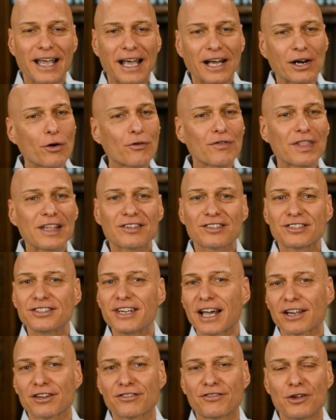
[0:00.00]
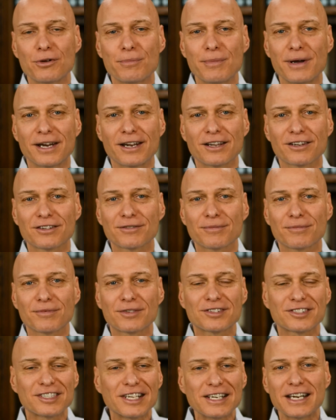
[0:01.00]
And over these next few minutes,
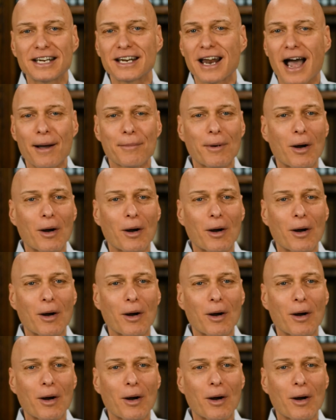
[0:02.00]
Cindy and I,